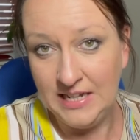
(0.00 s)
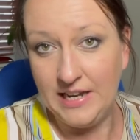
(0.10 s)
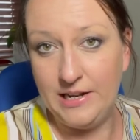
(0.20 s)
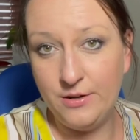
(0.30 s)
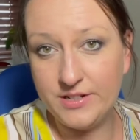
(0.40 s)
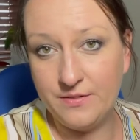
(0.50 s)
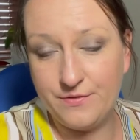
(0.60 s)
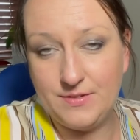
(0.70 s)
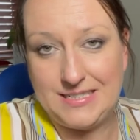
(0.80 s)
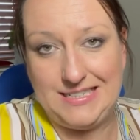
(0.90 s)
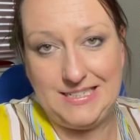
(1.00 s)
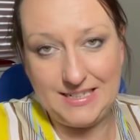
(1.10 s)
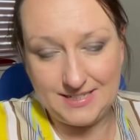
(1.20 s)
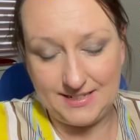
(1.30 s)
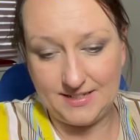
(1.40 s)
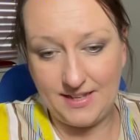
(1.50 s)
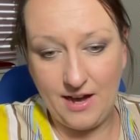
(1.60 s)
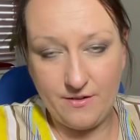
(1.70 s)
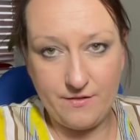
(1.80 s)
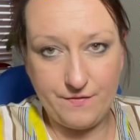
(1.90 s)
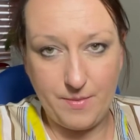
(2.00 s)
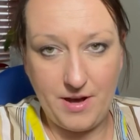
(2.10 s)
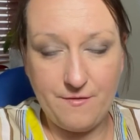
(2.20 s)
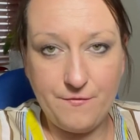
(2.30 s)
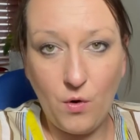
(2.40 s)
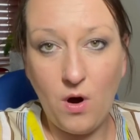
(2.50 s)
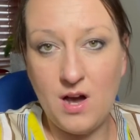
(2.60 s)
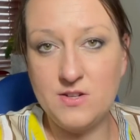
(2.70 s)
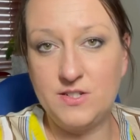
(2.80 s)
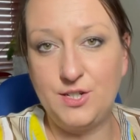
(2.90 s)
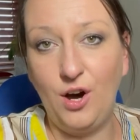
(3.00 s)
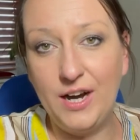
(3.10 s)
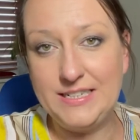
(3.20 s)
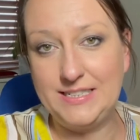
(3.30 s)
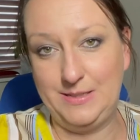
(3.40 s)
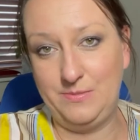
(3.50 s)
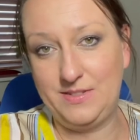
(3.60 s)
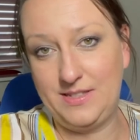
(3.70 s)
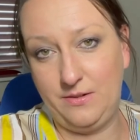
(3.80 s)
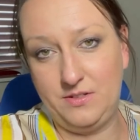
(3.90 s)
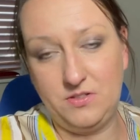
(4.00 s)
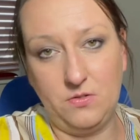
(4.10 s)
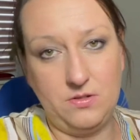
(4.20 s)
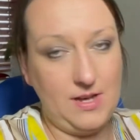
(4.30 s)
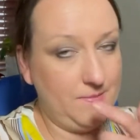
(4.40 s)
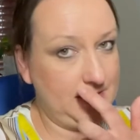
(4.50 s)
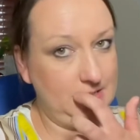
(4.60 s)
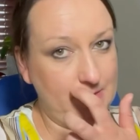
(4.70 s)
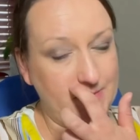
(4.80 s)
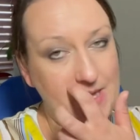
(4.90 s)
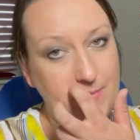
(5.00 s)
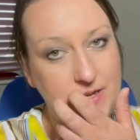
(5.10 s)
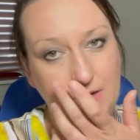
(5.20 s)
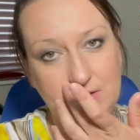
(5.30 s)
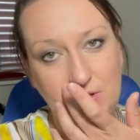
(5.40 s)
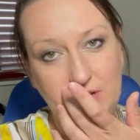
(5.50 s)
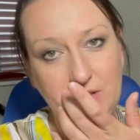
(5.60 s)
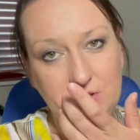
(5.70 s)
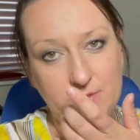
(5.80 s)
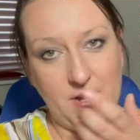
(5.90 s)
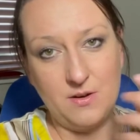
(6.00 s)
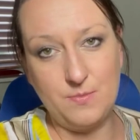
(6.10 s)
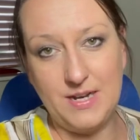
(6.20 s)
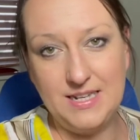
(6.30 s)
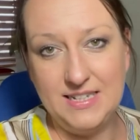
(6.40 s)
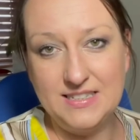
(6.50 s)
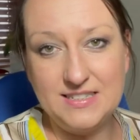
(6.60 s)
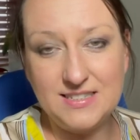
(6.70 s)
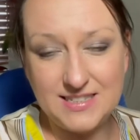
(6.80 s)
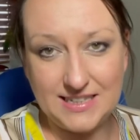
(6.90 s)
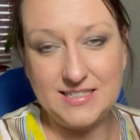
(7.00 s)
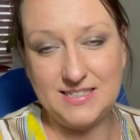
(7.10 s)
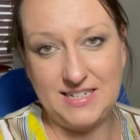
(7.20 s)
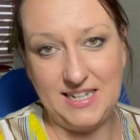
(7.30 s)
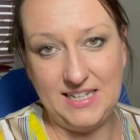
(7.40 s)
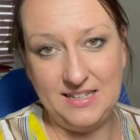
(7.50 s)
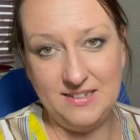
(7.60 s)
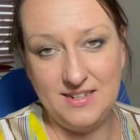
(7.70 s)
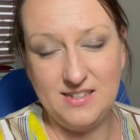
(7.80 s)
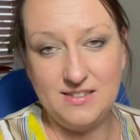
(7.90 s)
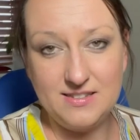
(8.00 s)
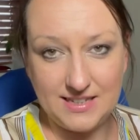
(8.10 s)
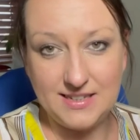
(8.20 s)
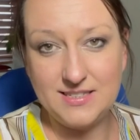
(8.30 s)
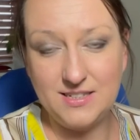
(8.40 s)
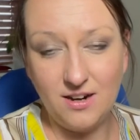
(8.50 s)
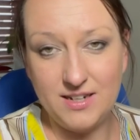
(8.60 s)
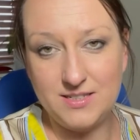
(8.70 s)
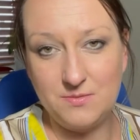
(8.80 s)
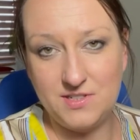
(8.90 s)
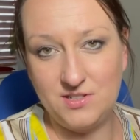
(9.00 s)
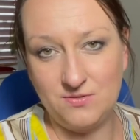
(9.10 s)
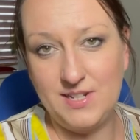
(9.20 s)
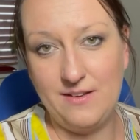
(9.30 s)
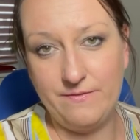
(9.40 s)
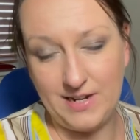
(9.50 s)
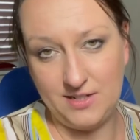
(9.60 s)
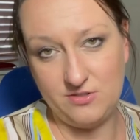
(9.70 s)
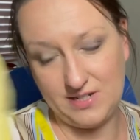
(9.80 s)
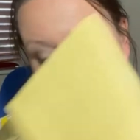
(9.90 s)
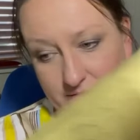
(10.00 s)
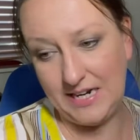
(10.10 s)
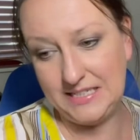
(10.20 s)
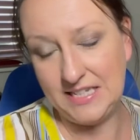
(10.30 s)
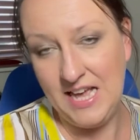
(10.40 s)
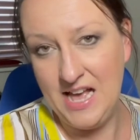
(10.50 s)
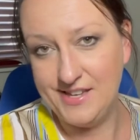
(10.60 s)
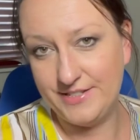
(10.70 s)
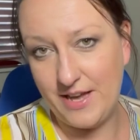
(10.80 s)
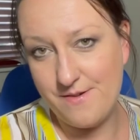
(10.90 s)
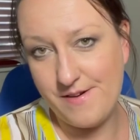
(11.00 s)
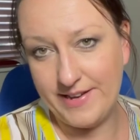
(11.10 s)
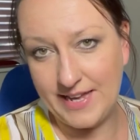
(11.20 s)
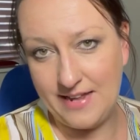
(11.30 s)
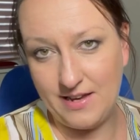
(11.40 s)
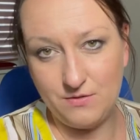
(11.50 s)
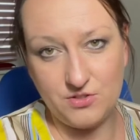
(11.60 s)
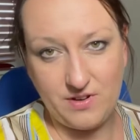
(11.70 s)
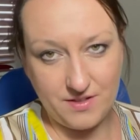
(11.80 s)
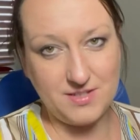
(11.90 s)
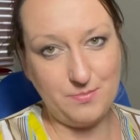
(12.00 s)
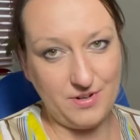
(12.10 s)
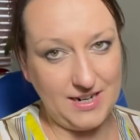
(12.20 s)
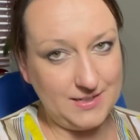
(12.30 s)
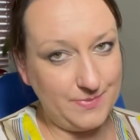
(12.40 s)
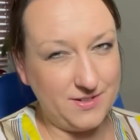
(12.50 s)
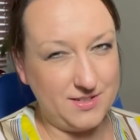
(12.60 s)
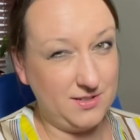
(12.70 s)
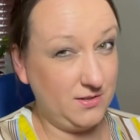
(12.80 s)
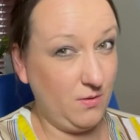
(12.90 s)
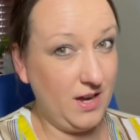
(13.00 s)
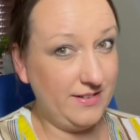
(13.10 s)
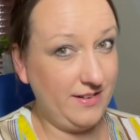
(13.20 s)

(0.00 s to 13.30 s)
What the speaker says: looking through the statistics, out of about 400 items that were sold on Amazon in September, I know it's not a huge amount, but 60 items did not have valid tracking rate. So, again, I was rather surprised because it's quite,